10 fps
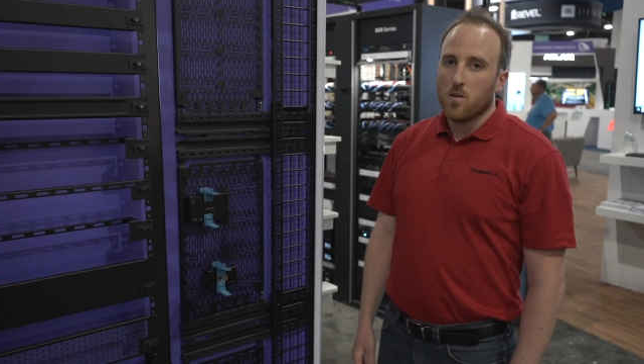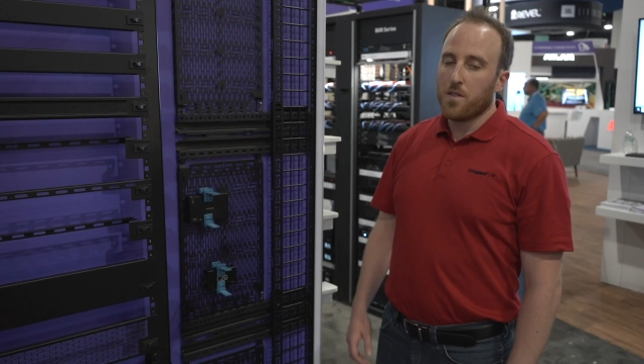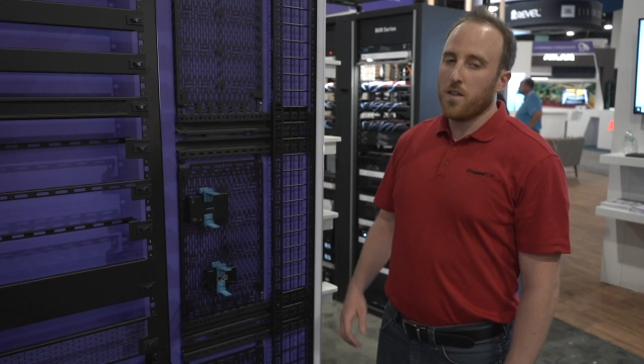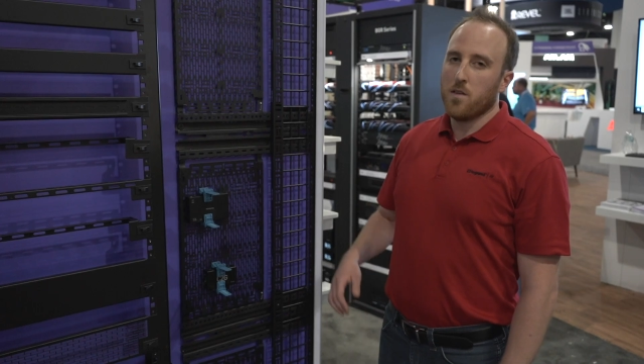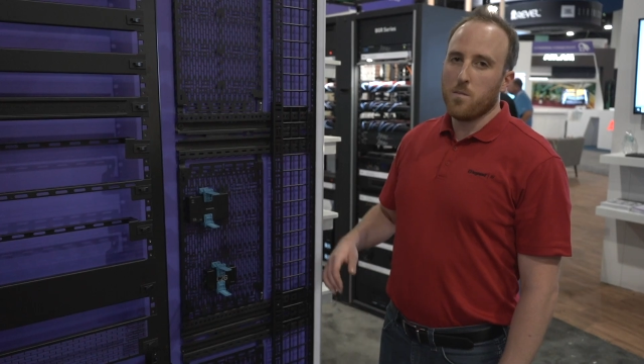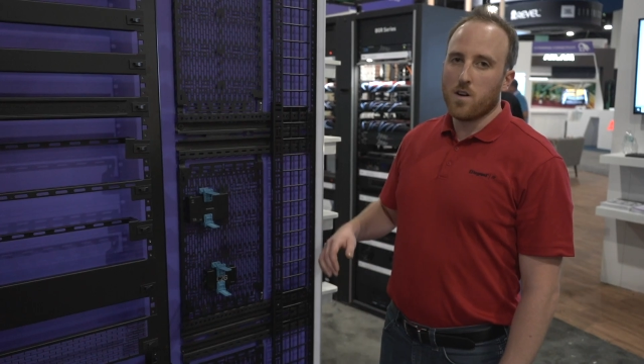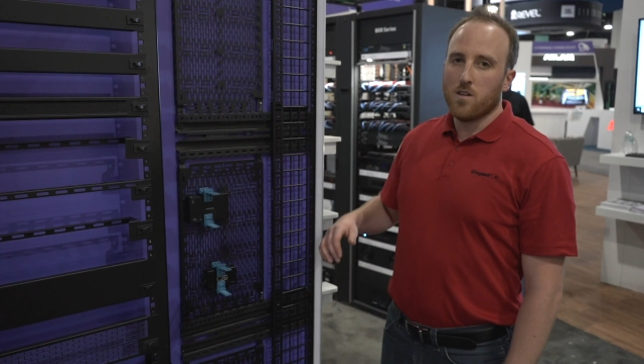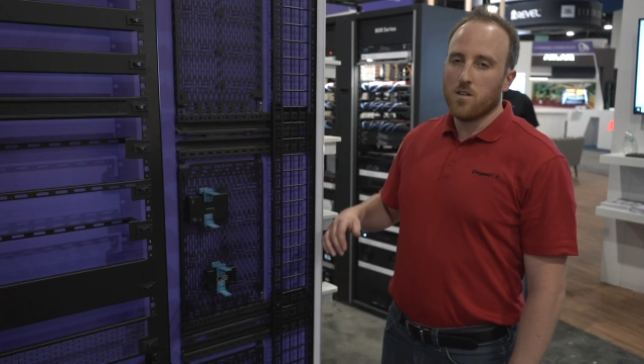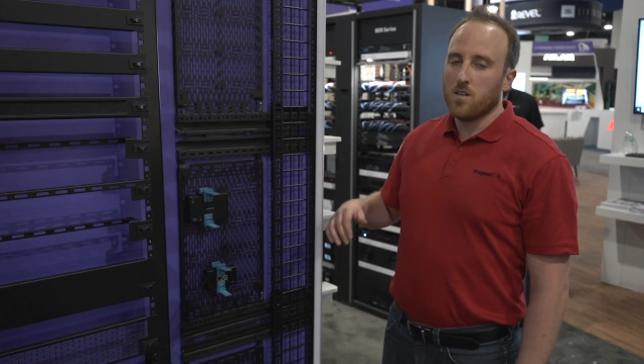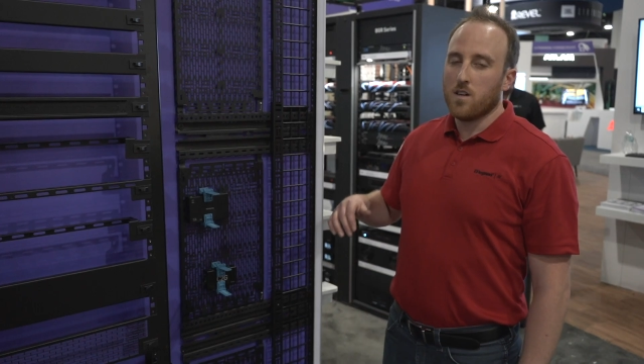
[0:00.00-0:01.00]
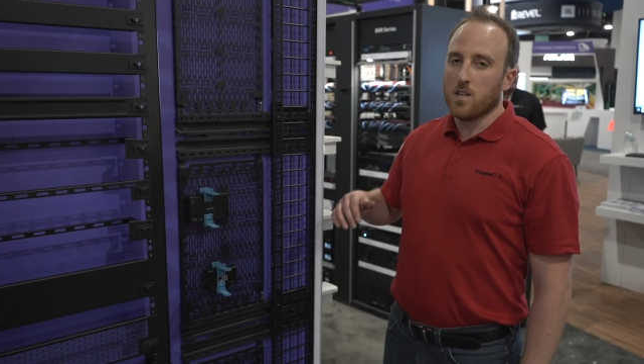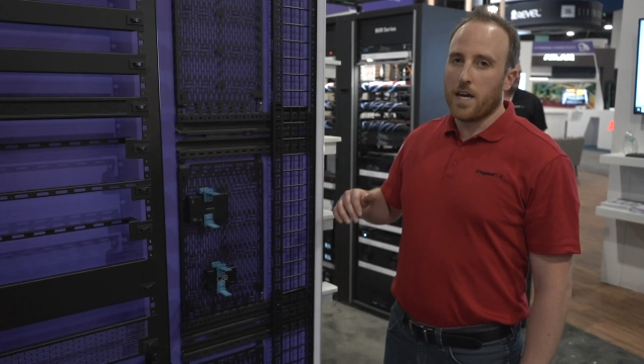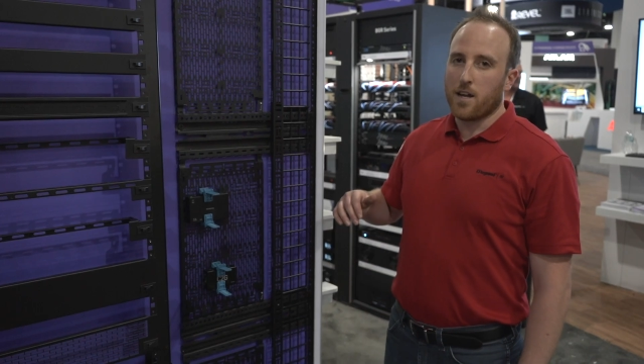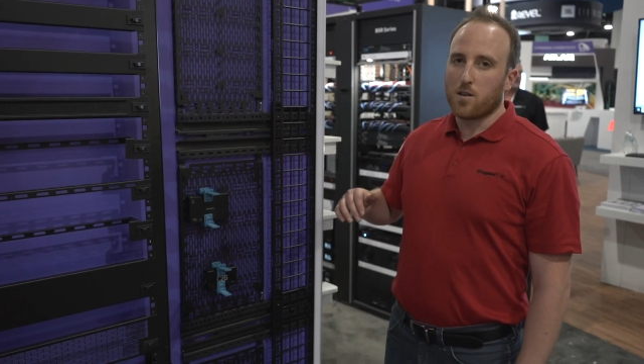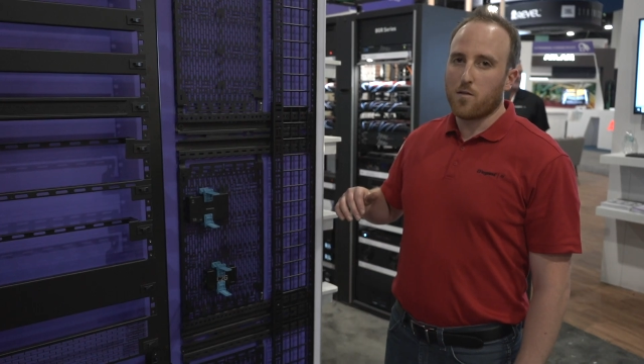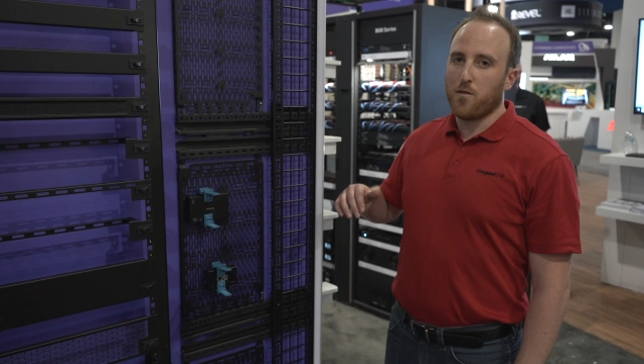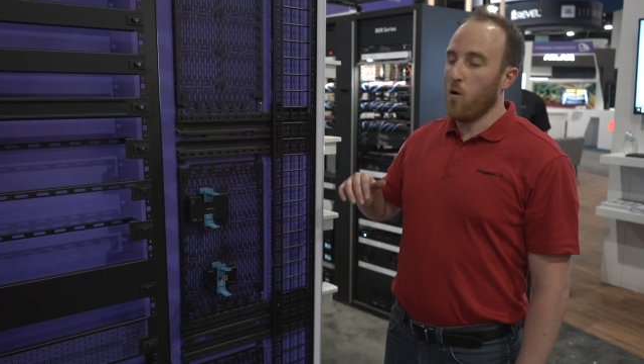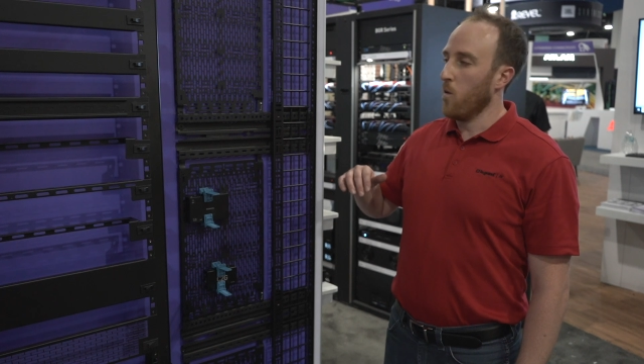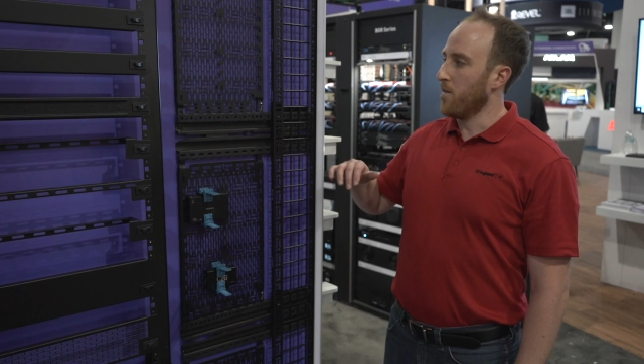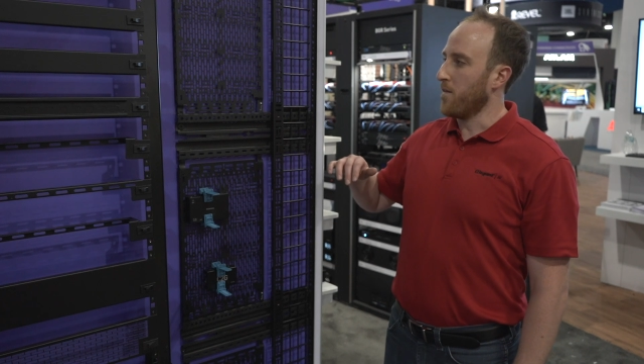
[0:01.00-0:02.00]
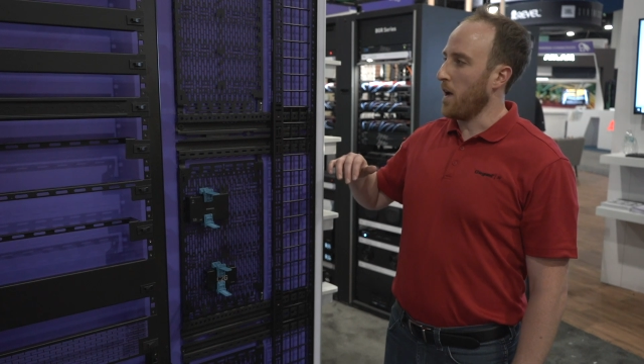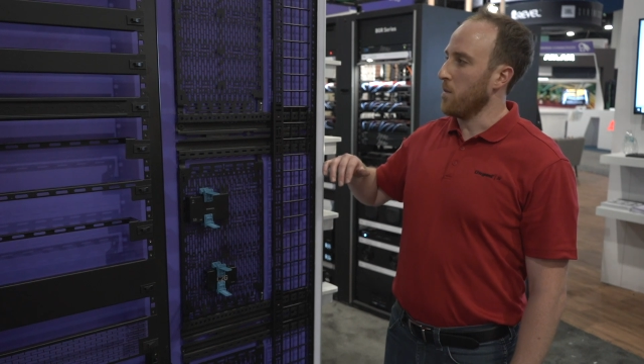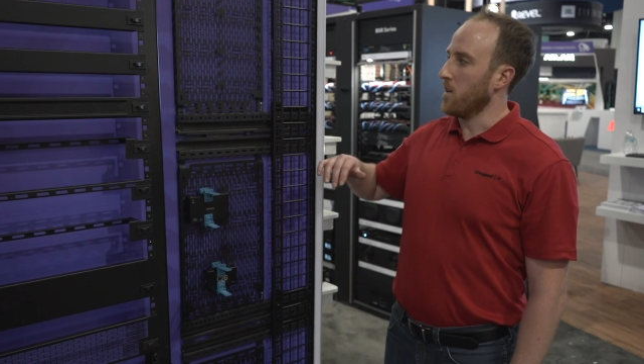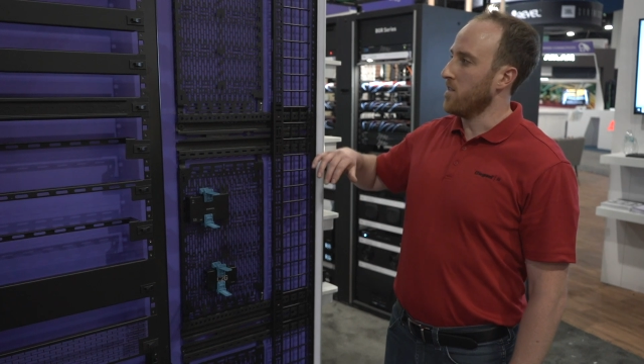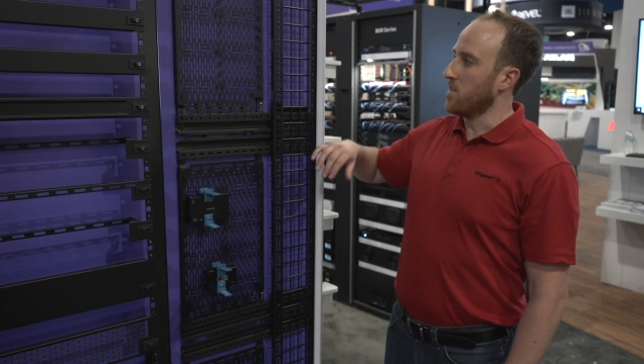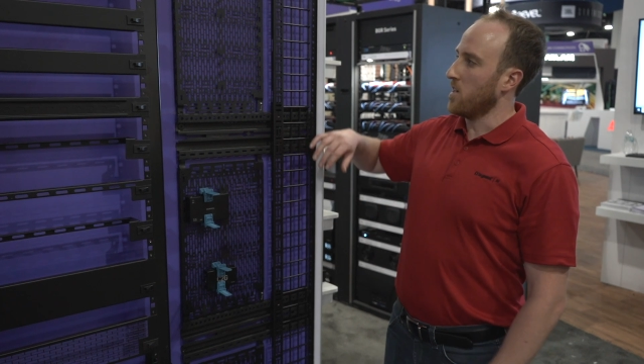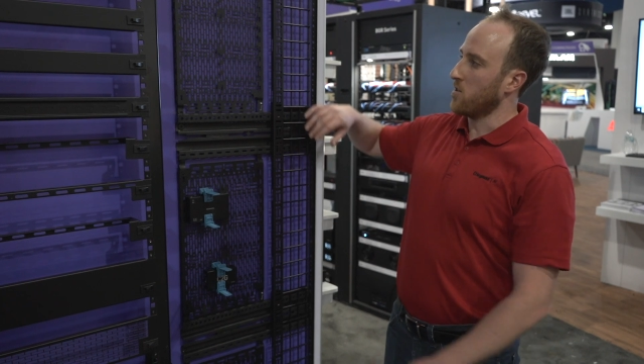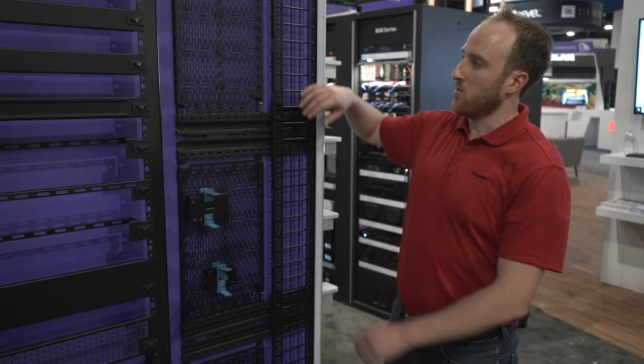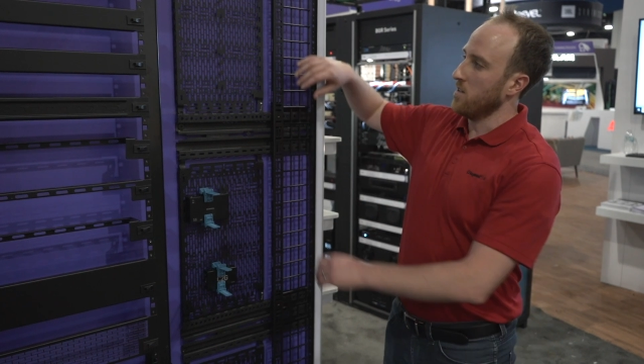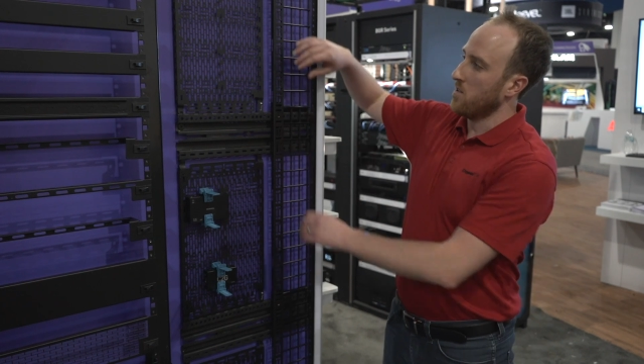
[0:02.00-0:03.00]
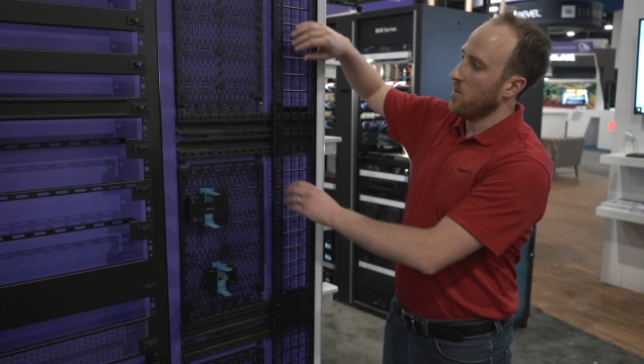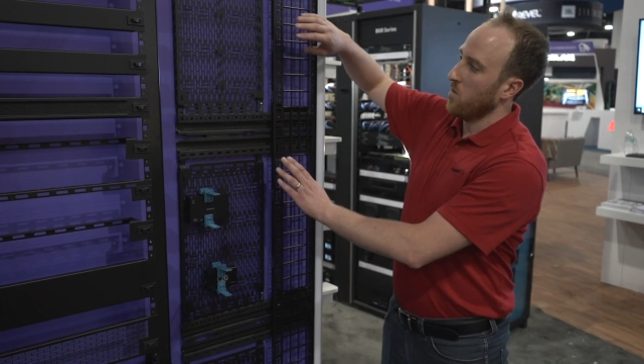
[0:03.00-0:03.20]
Within the Middle Atlantic's Forward family of accessories,